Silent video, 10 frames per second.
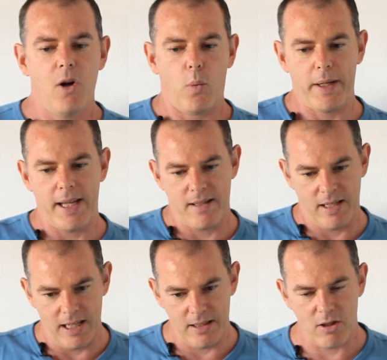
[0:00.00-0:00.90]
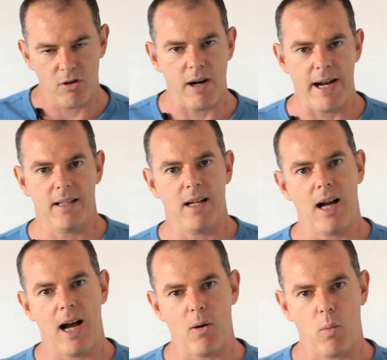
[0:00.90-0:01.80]
We get to integrate
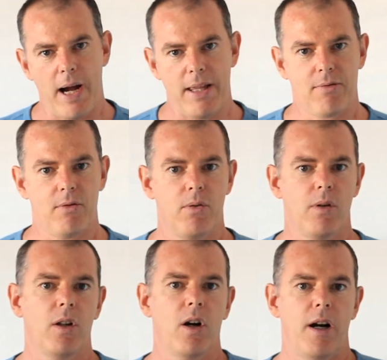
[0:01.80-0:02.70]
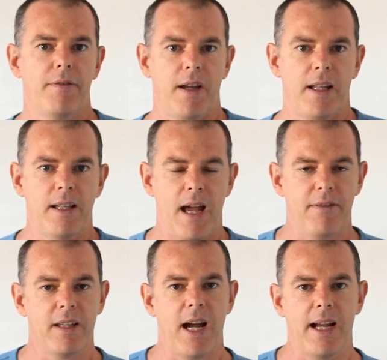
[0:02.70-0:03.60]
our way through life and
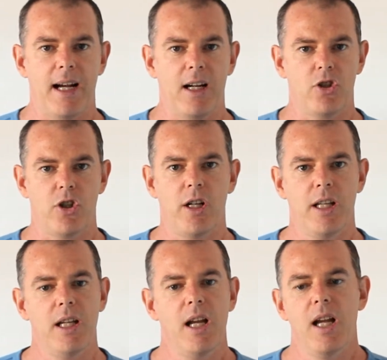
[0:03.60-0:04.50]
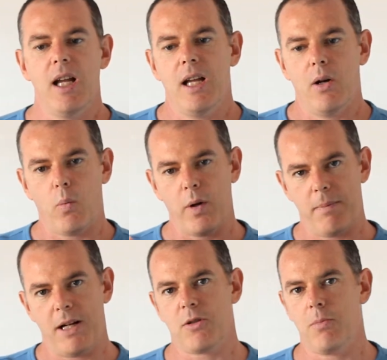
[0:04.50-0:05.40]
navigate our journey with
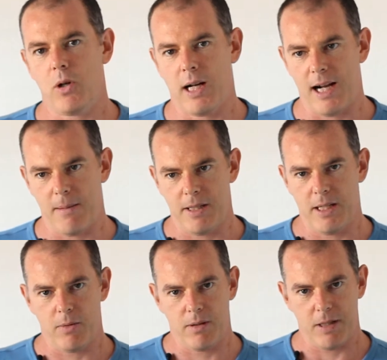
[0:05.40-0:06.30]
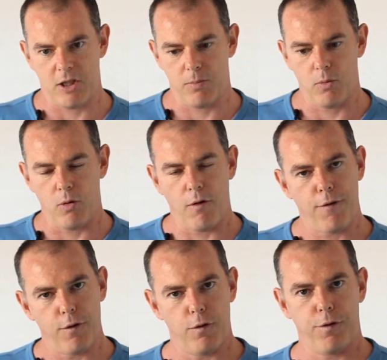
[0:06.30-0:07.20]
much more harmony, with much more
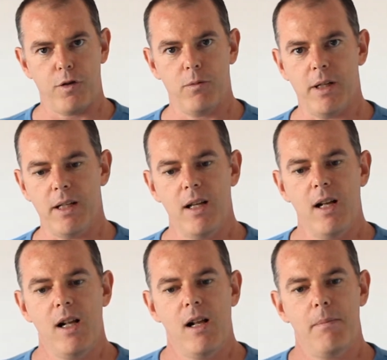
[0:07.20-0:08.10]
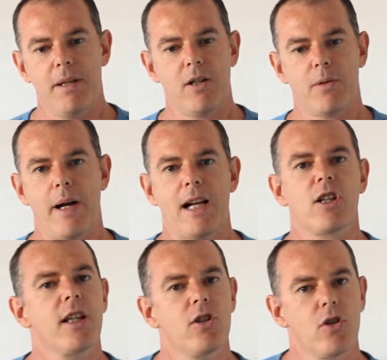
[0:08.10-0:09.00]
fulfillment, because we're
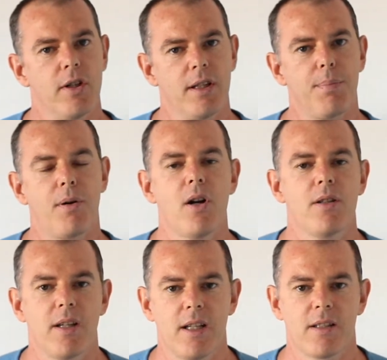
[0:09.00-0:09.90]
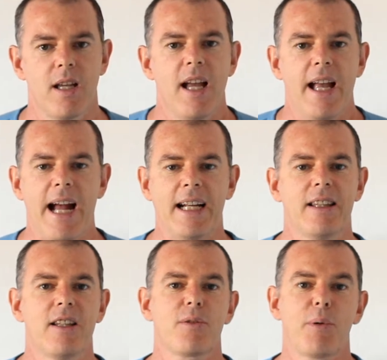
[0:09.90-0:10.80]
actually enjoying the process. And
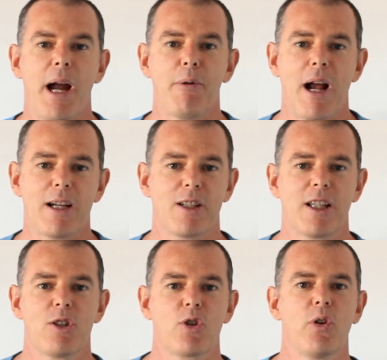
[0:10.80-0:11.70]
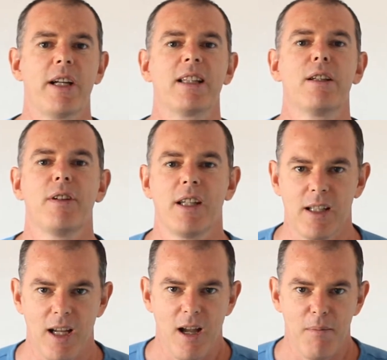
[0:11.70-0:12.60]
in this way, we're actually enjoying
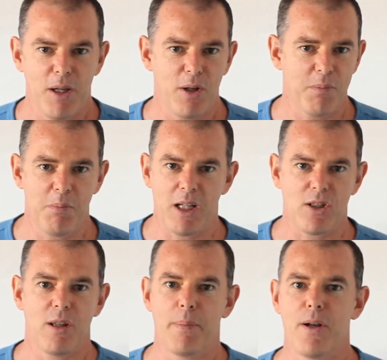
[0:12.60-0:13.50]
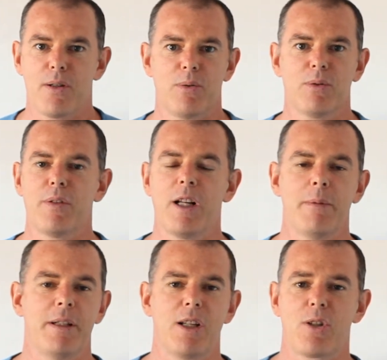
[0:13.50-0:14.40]
living, because much of the personal
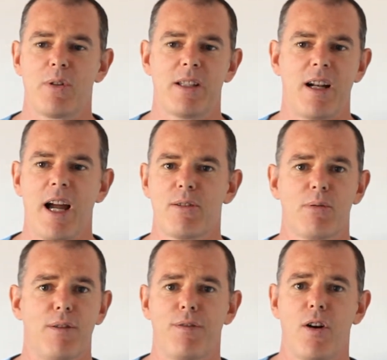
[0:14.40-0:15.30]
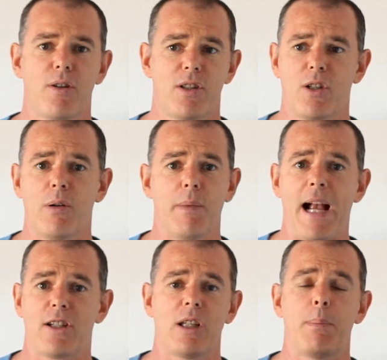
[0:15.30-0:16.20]
development industry today is really focusing on
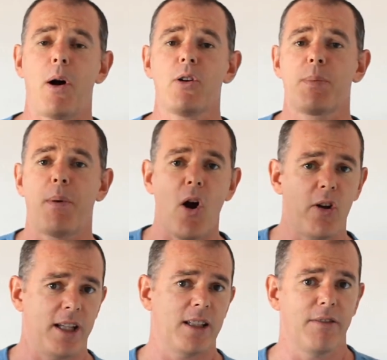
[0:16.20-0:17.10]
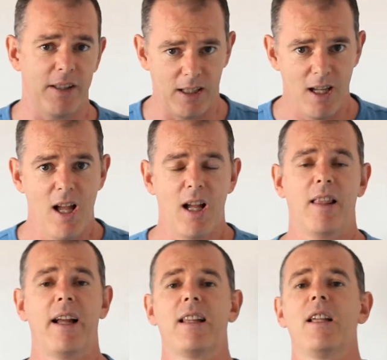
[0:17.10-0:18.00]
actually postponing living,
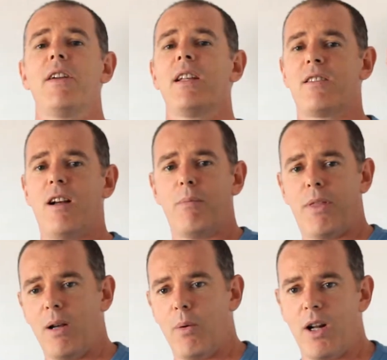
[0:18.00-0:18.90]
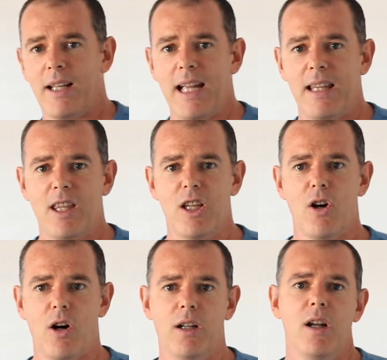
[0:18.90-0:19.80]
like living something when I get the
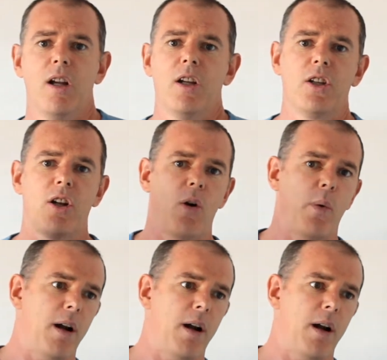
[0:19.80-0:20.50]
yacht, when